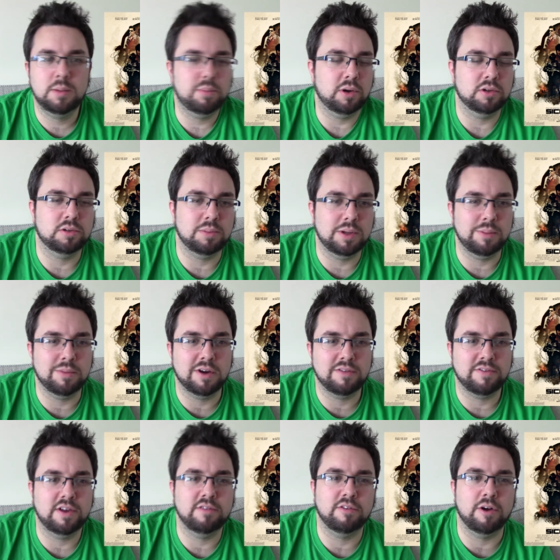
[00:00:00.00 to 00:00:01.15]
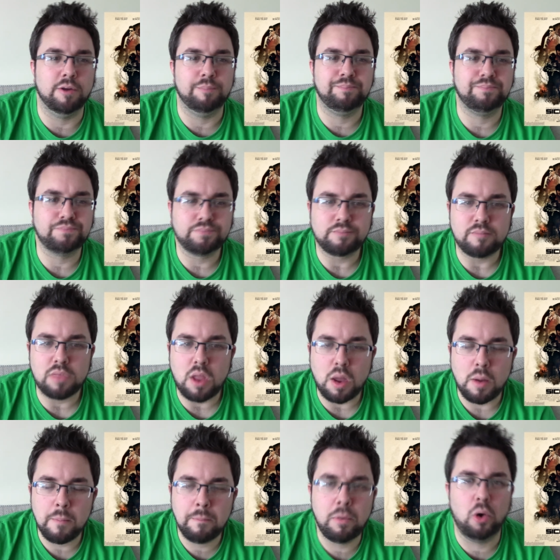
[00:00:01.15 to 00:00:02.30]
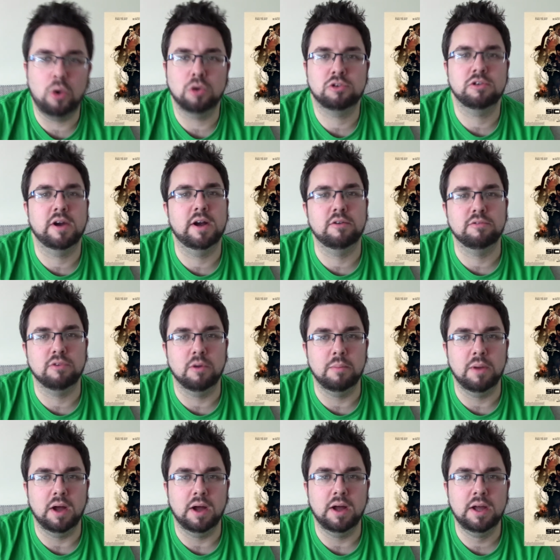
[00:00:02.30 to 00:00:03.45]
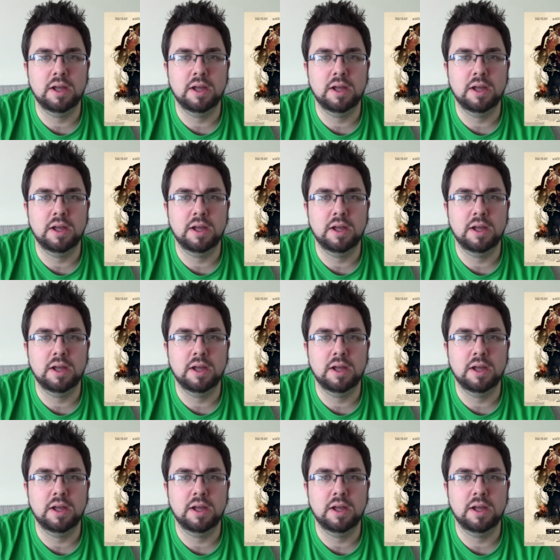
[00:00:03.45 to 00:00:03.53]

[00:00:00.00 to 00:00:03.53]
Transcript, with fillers: possibly my favourite portrayal from her